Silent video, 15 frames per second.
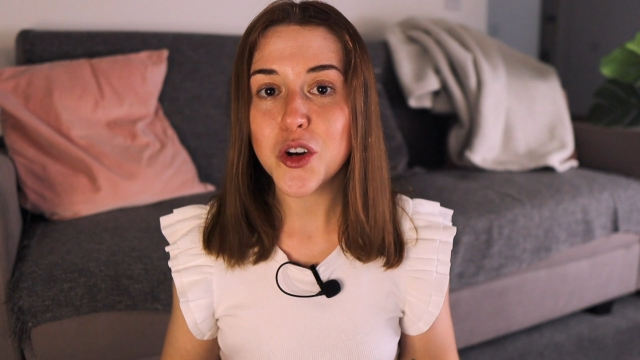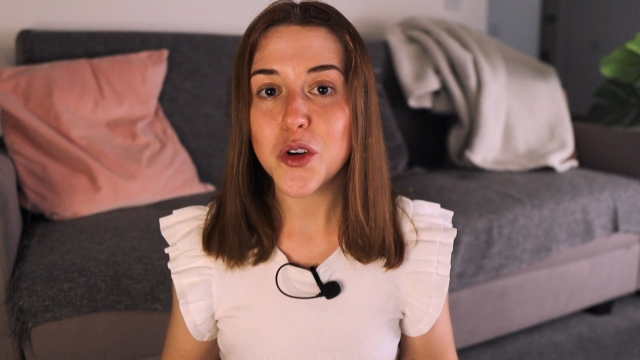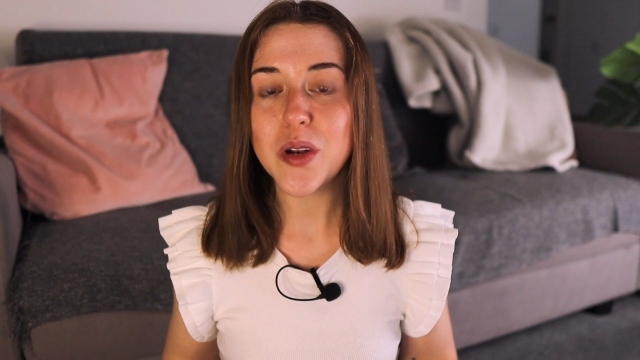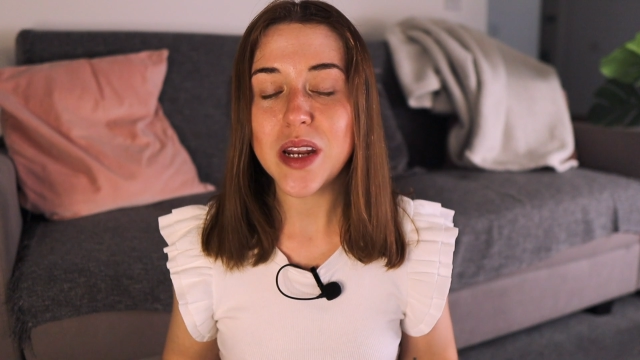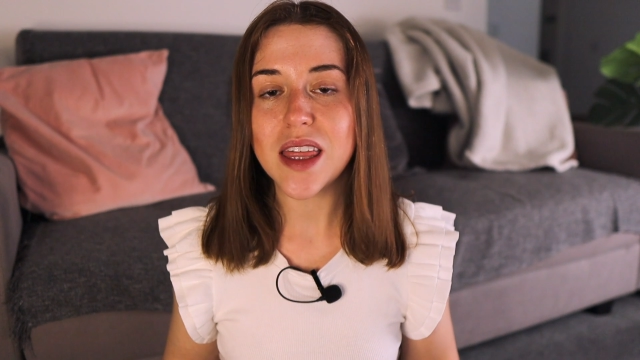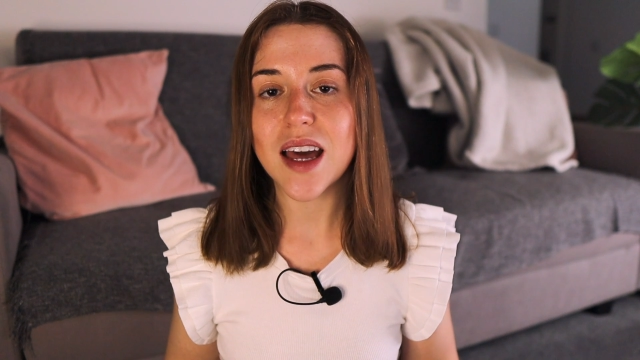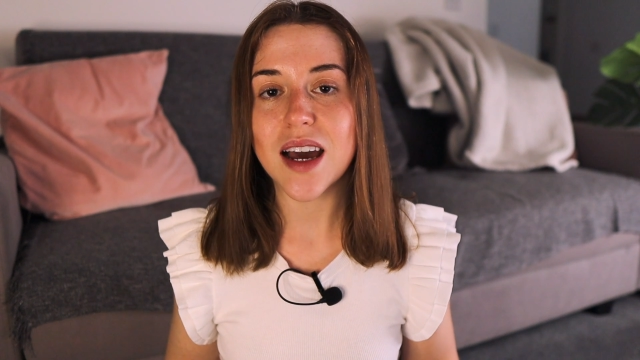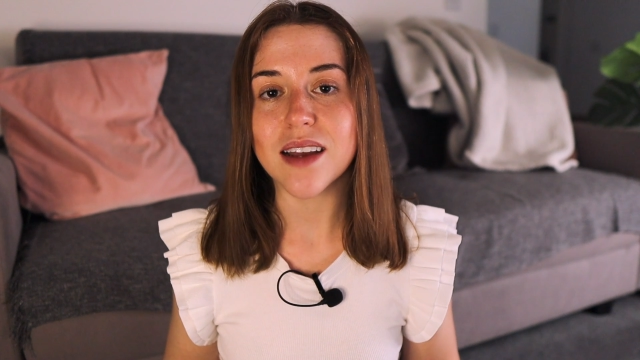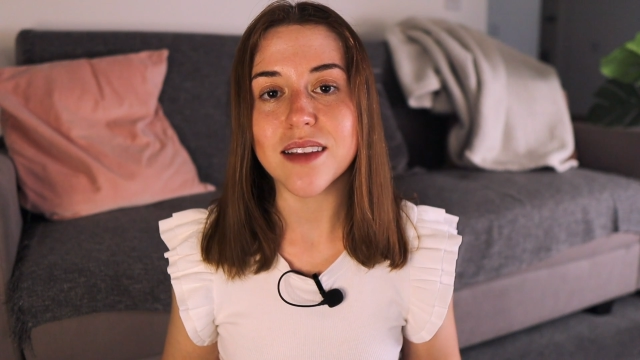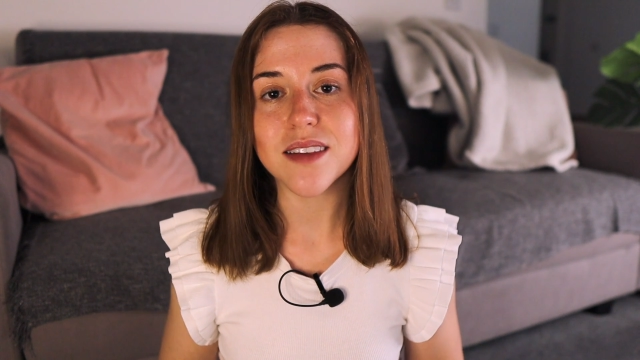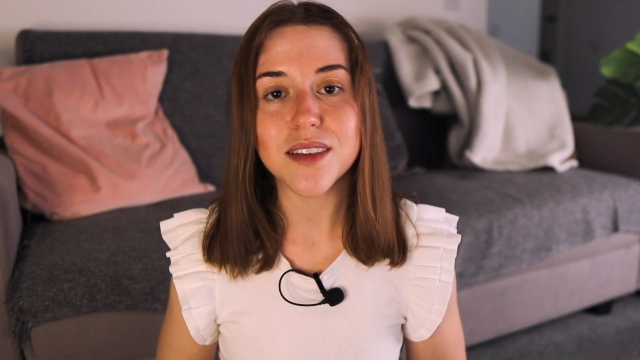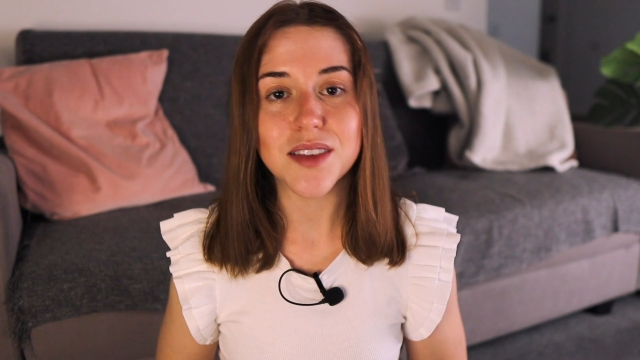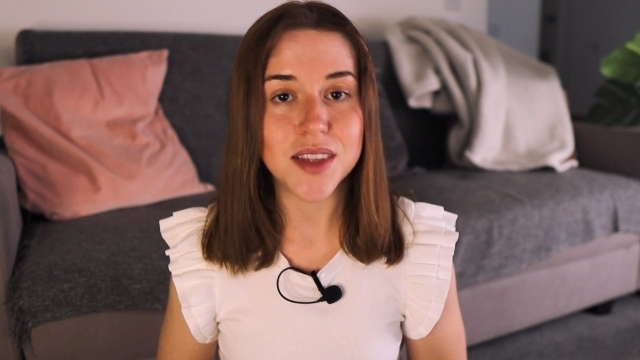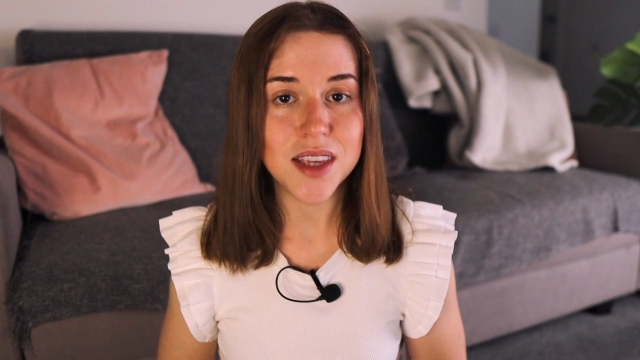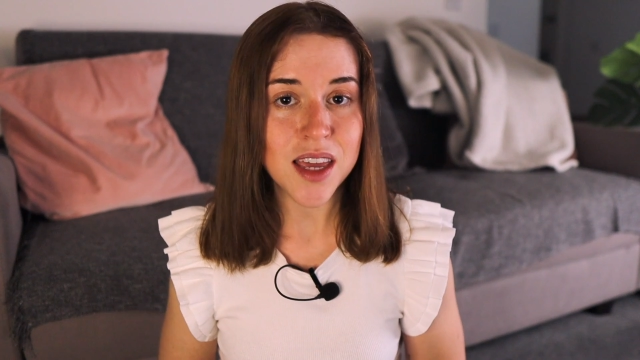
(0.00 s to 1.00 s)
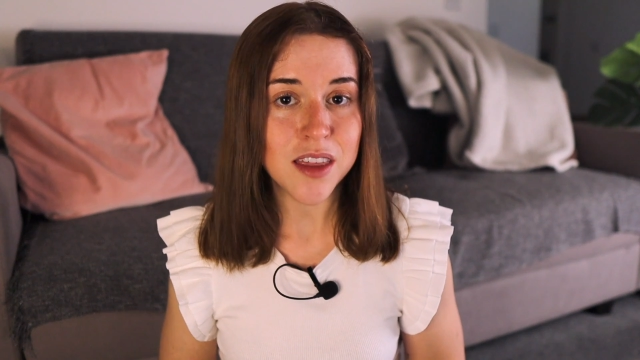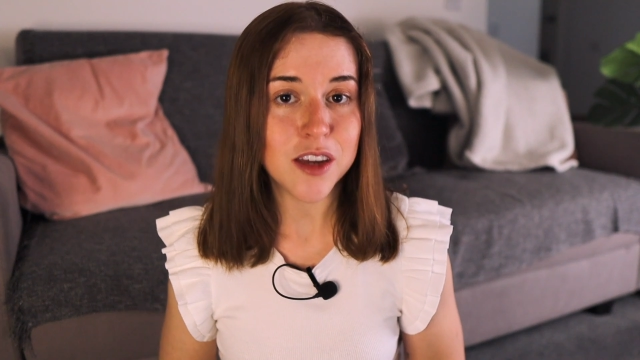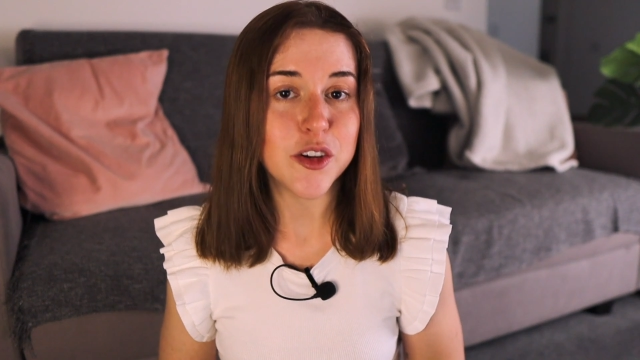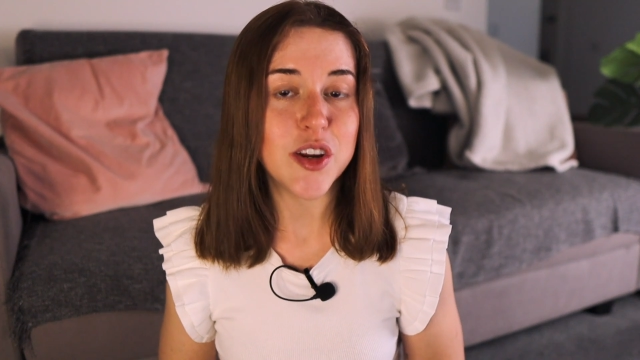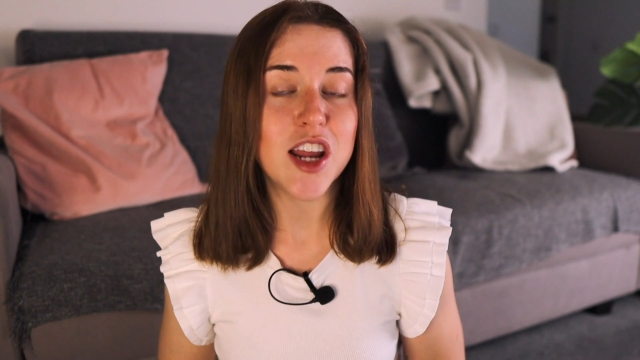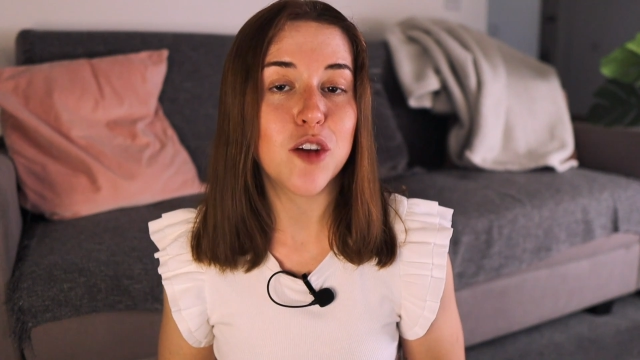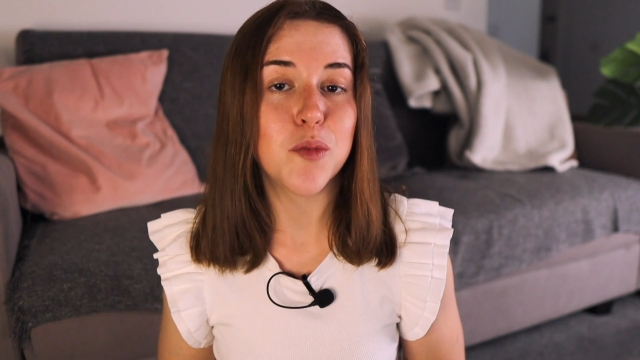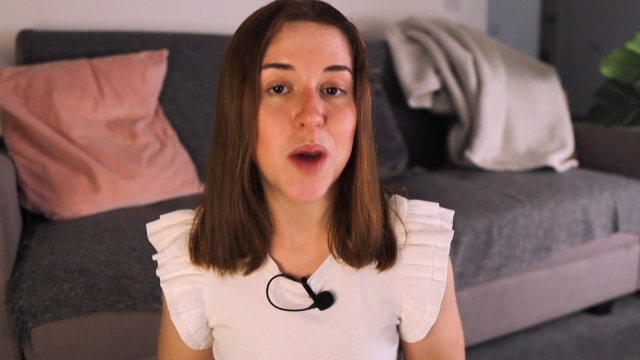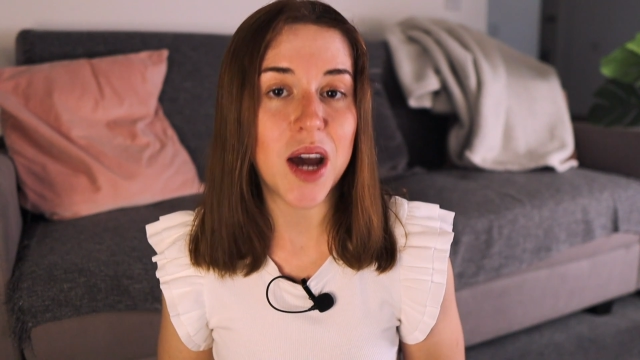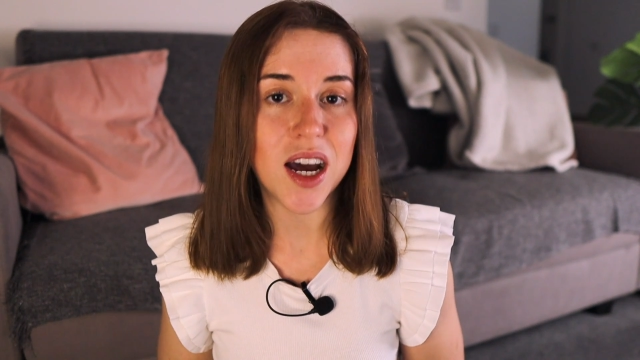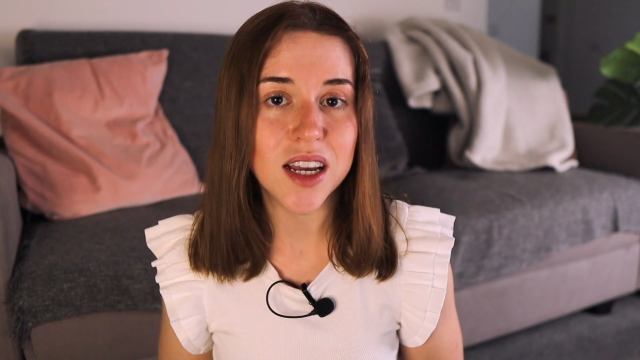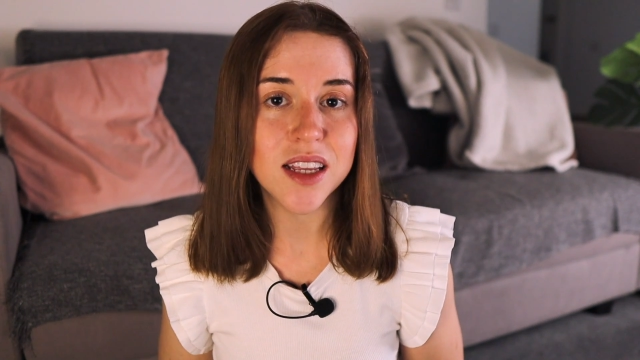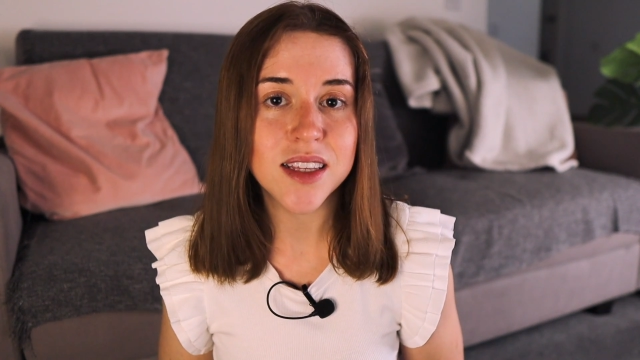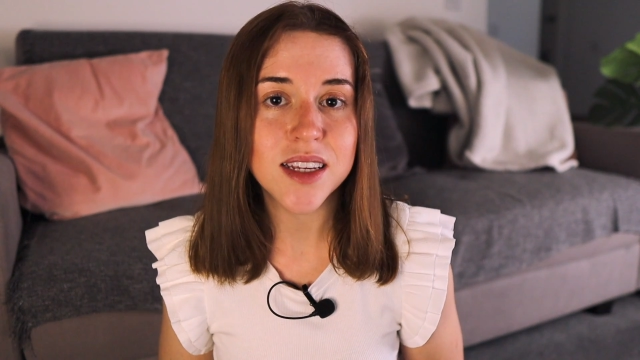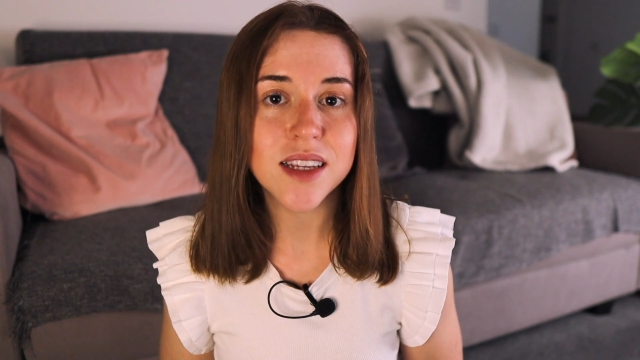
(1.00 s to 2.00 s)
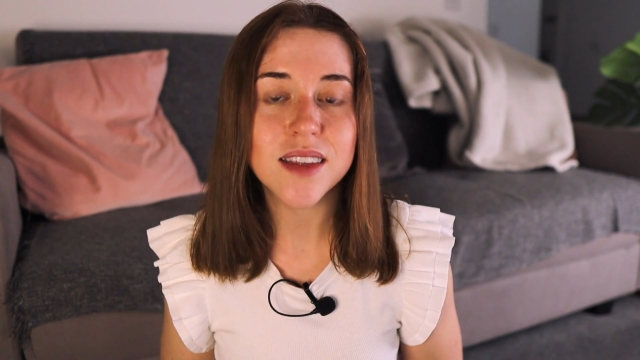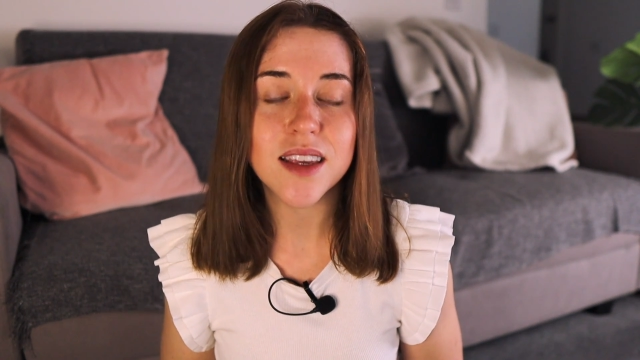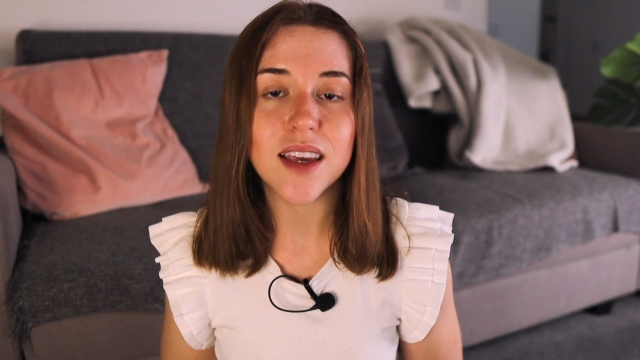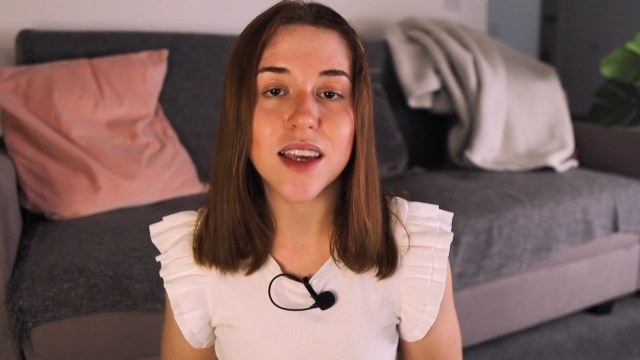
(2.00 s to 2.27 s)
not only that, Z, the creator behind it,